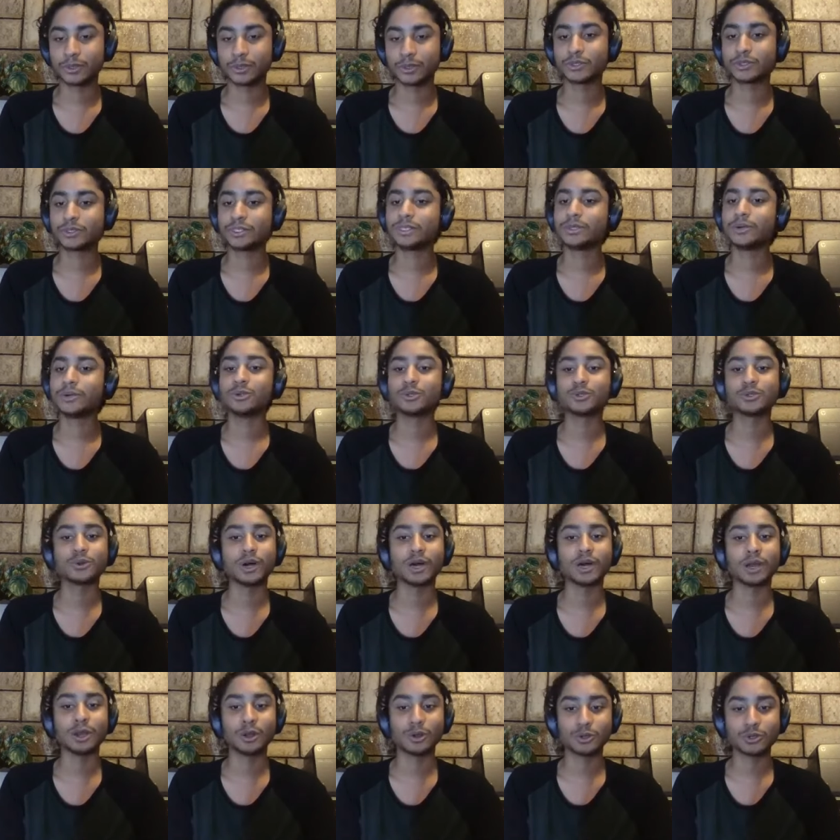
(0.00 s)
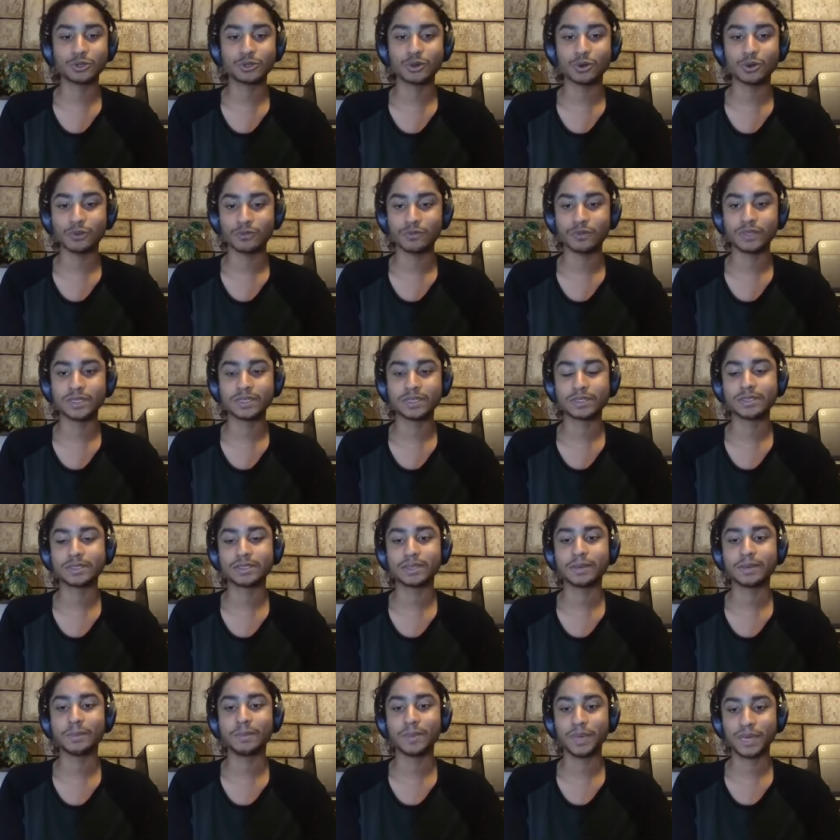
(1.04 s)
Because you see also a lot of these
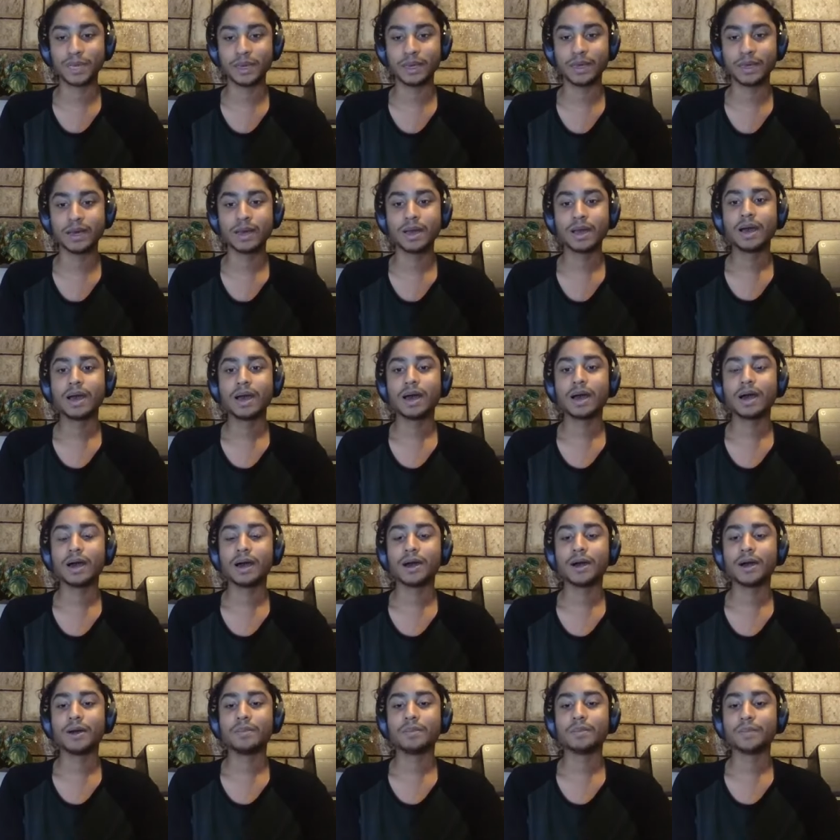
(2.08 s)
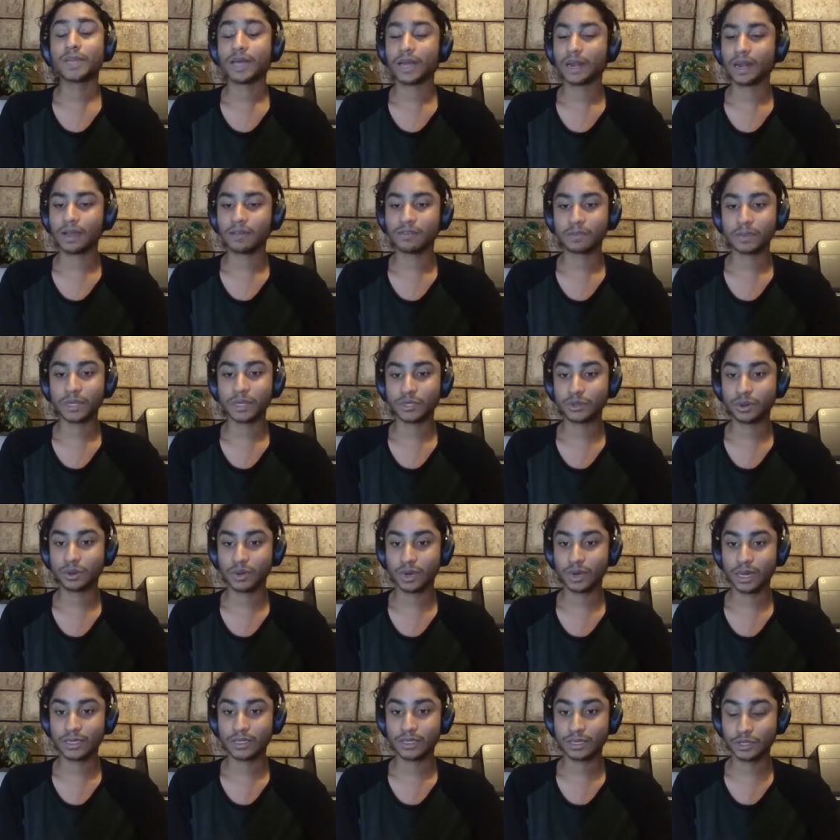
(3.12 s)
big um, non-governmental
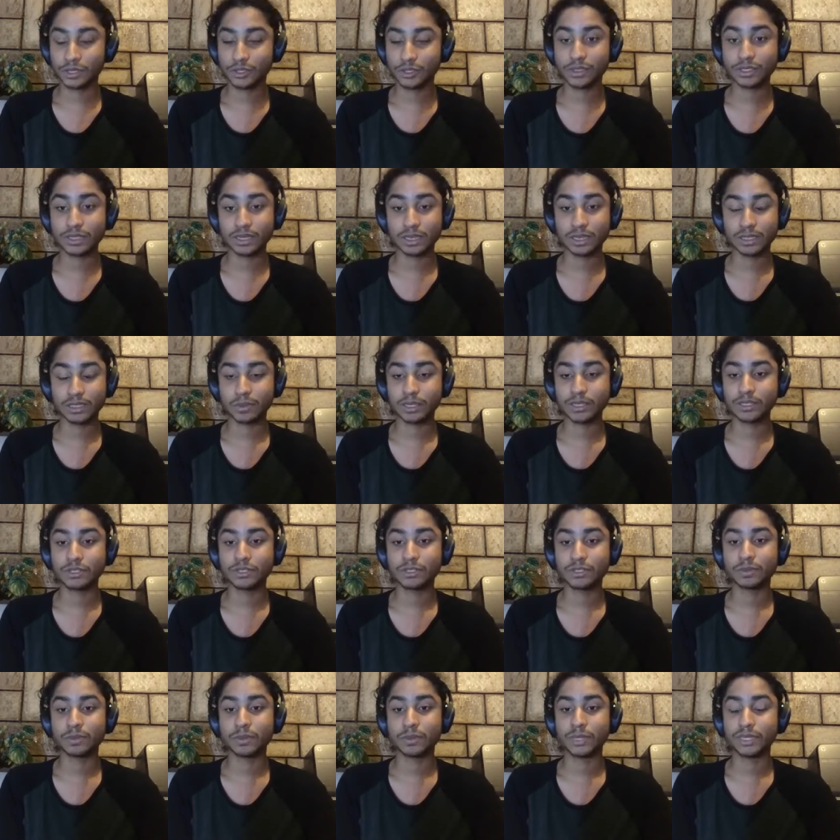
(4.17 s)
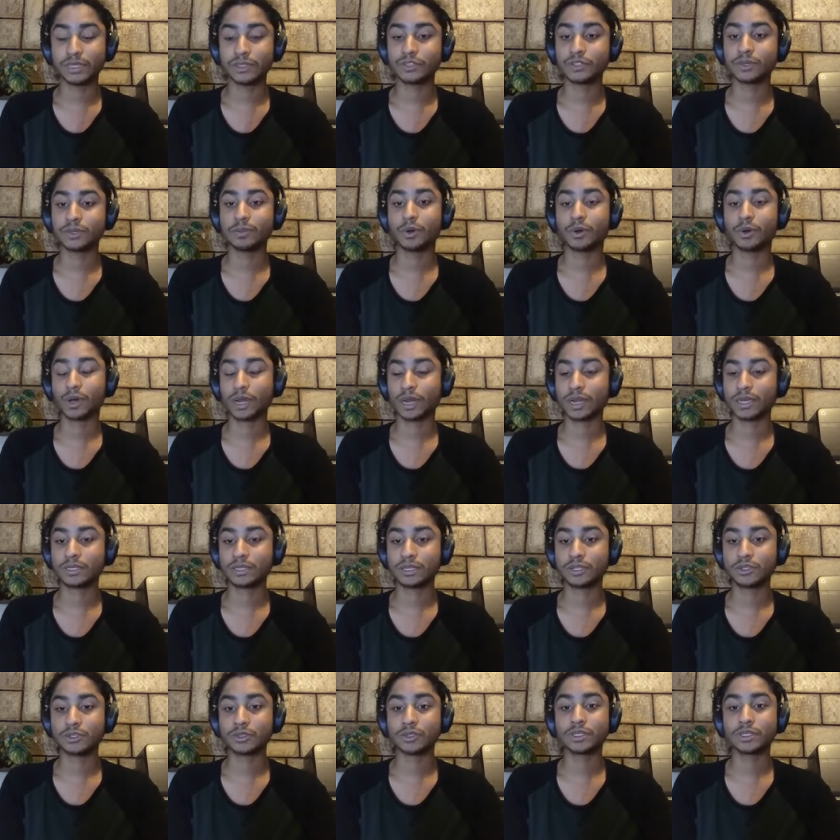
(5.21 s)
organizations, and this means mainstream
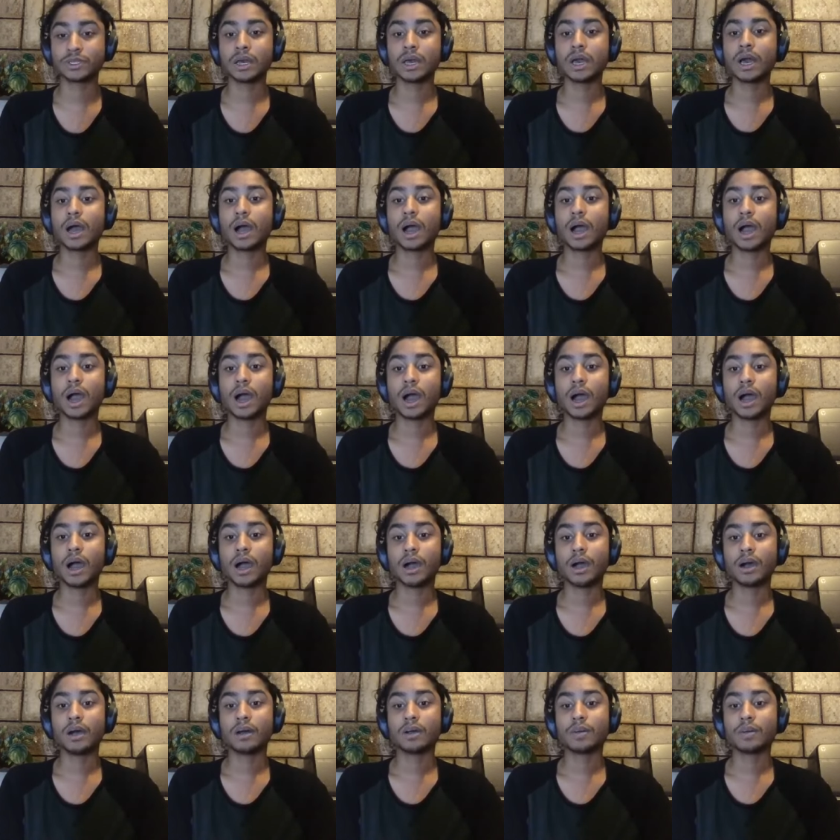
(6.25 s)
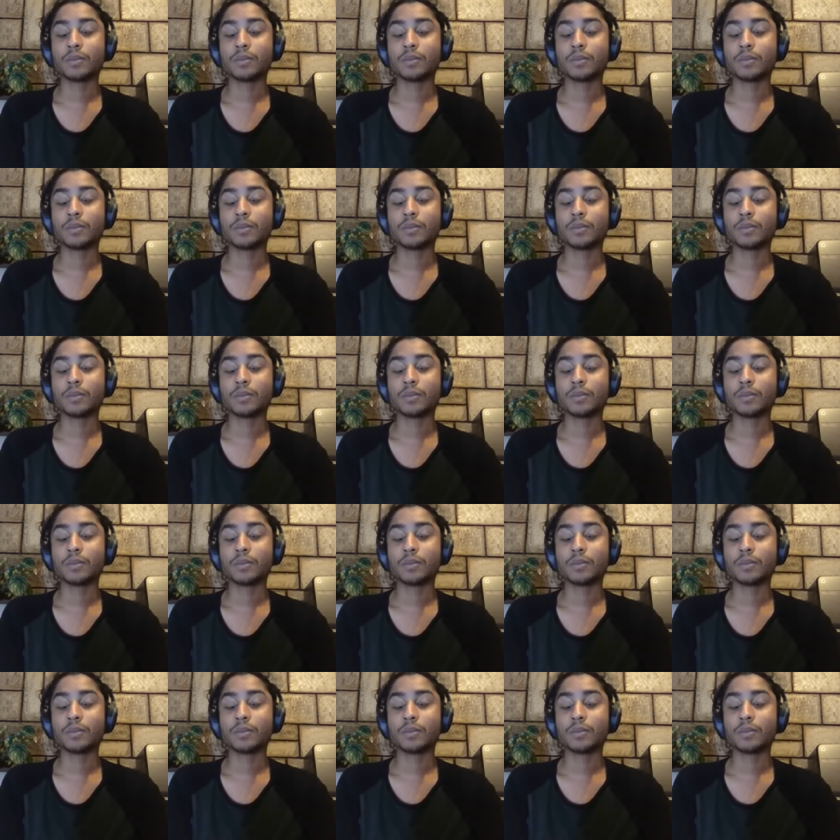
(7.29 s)
organizations, uh,